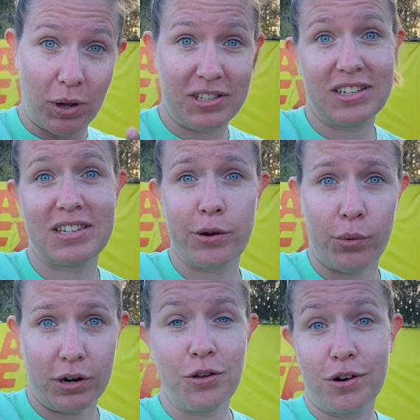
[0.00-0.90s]
Walt Disney
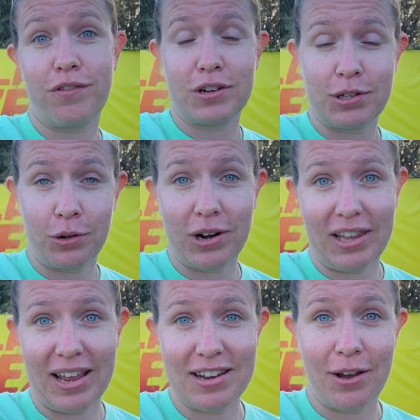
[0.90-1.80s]
World, Universal
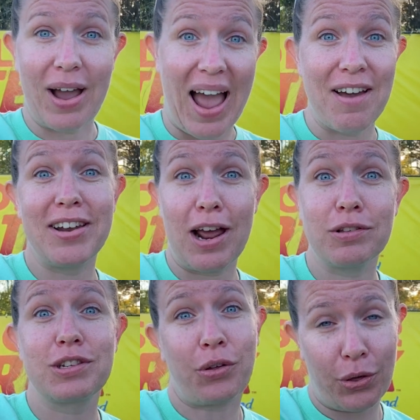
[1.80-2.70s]
Orlando, have
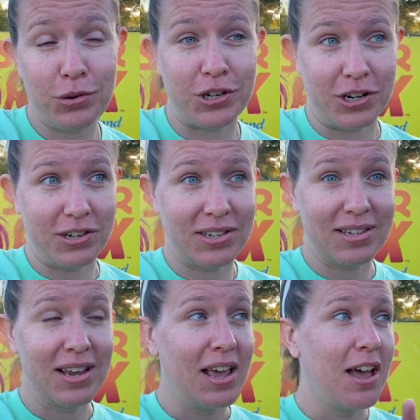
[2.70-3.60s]
announced closures.